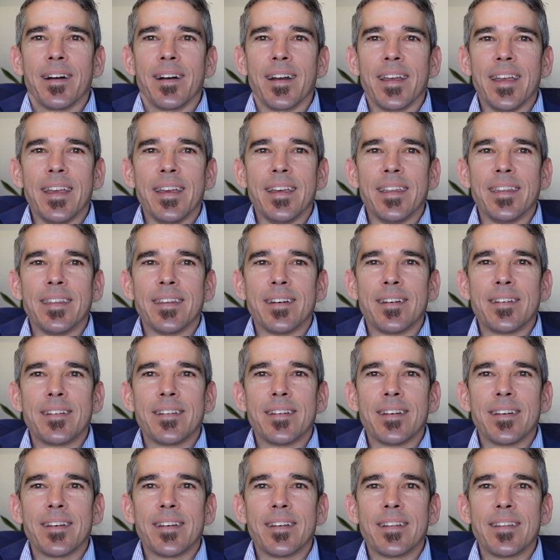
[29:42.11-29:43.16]
in
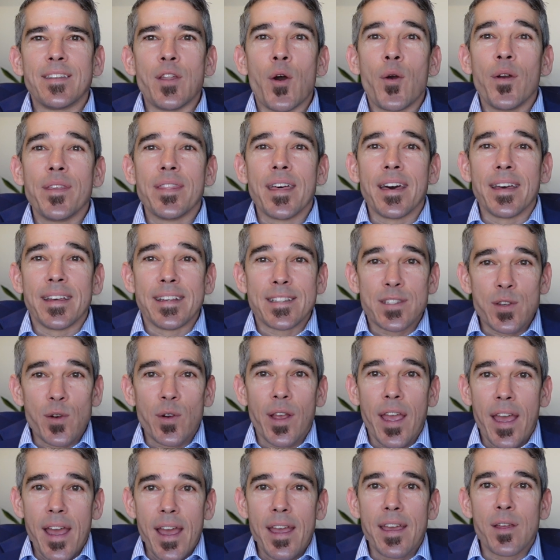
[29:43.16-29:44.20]
knowing that it's
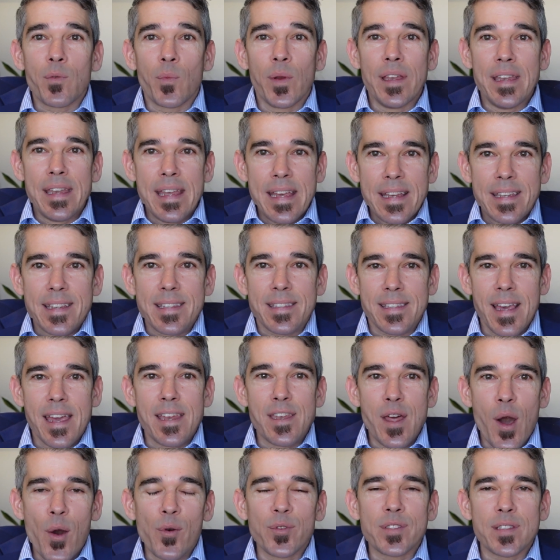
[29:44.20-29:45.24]
okay and we need to say
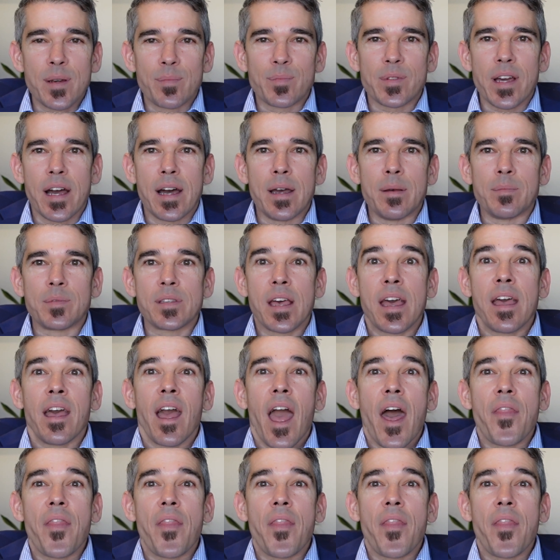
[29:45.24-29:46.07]
no sometimes,